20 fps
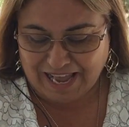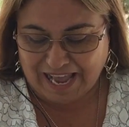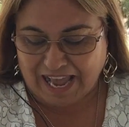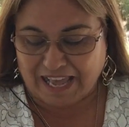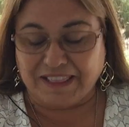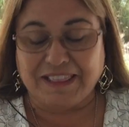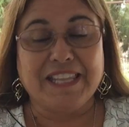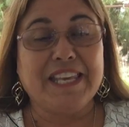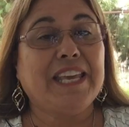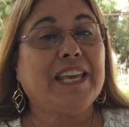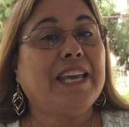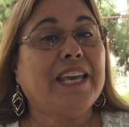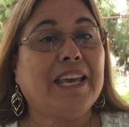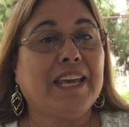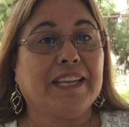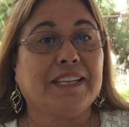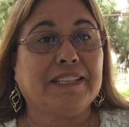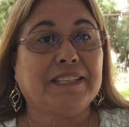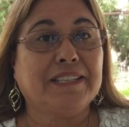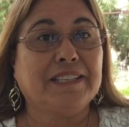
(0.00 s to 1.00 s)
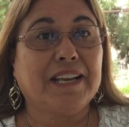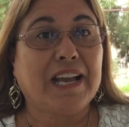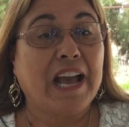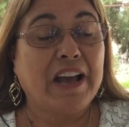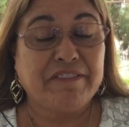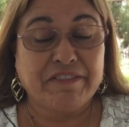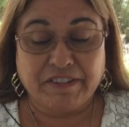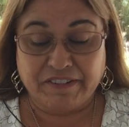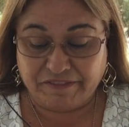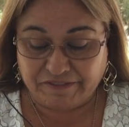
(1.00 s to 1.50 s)
At the end
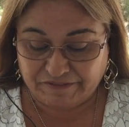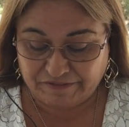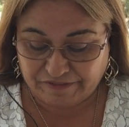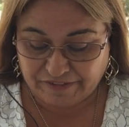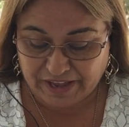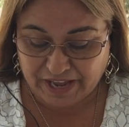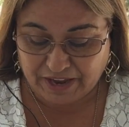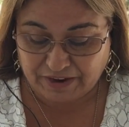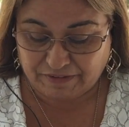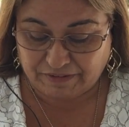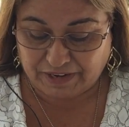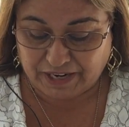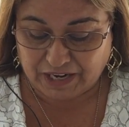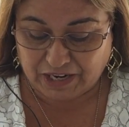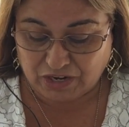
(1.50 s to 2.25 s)
of a very